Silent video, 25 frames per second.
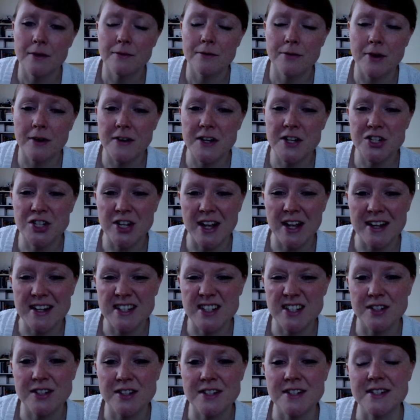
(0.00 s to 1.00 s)
Very
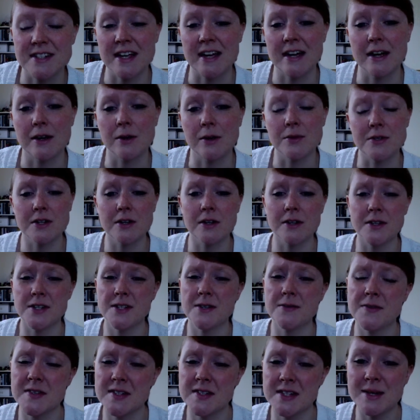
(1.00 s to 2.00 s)
gentle sounds, lots
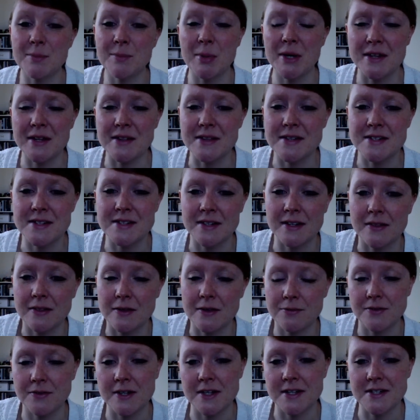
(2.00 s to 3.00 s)
of sibilants in the
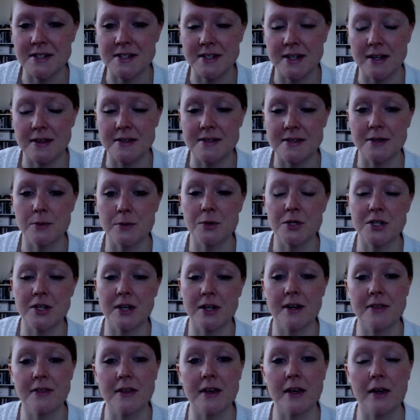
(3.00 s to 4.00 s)
first stanza, which
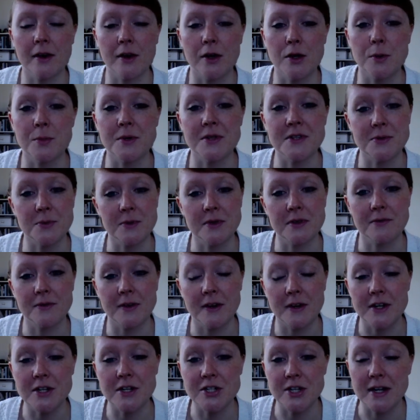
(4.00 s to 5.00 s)
I think opens with a
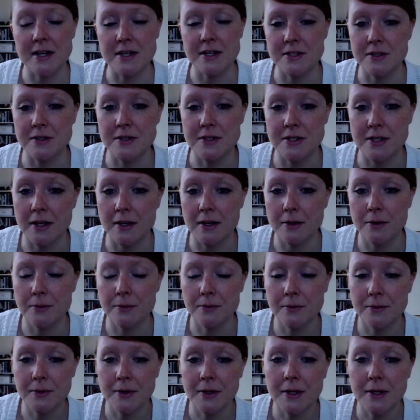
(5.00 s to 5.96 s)
very gentle tone.